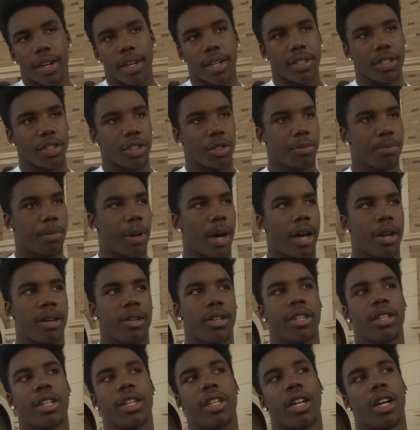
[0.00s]
Just
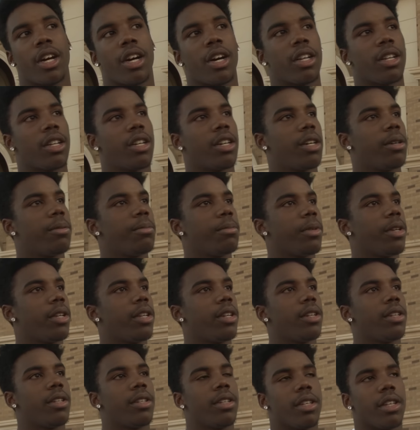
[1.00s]
bottling it all up
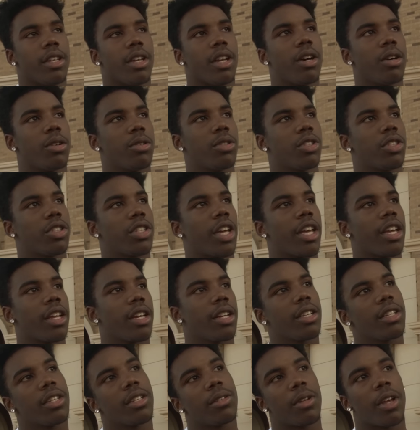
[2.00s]
and, you know, just taking
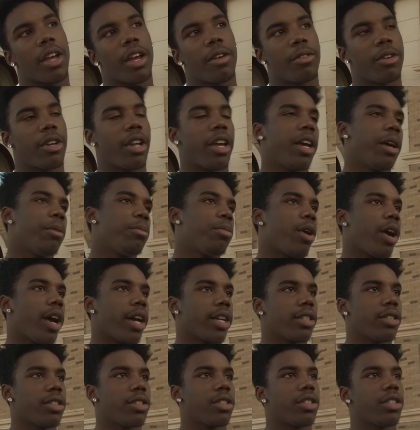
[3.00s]
it every day at
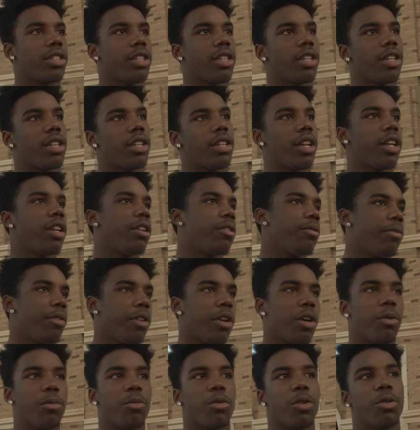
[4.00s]
practice and in the
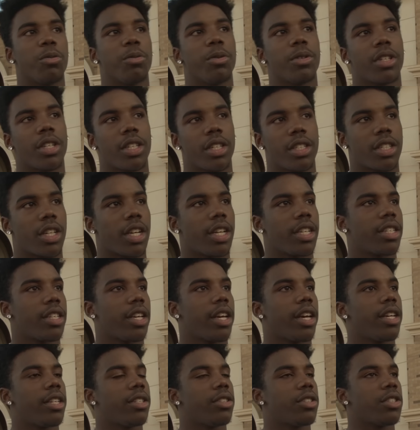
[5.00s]
film room and things like
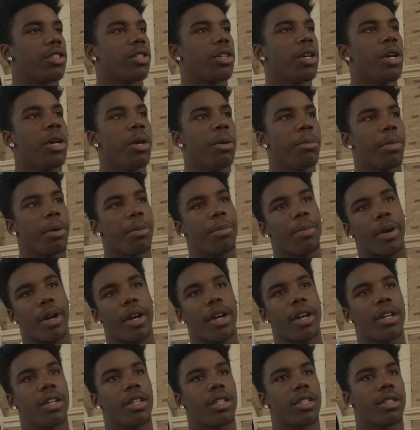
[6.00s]
that, just
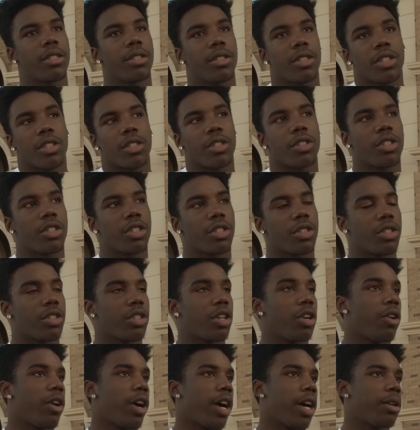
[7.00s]
preparing to just
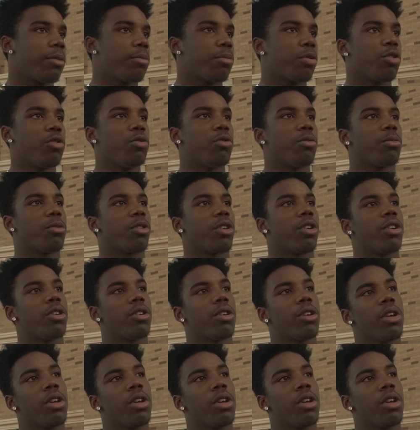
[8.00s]
go out and prove them wrong